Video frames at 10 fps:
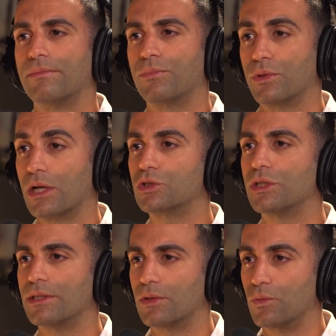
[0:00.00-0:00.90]

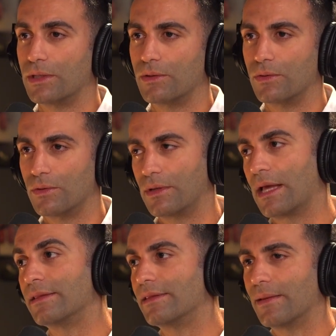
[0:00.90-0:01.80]
production that we
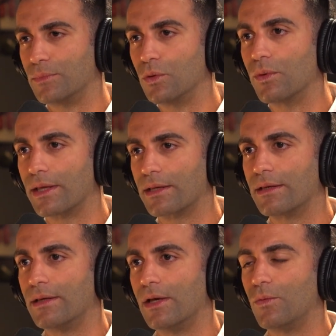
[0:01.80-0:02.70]
ended up doing,
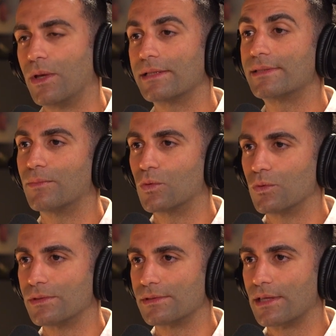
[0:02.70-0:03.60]
we had some
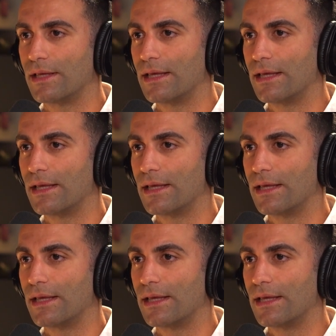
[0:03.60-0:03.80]
rules.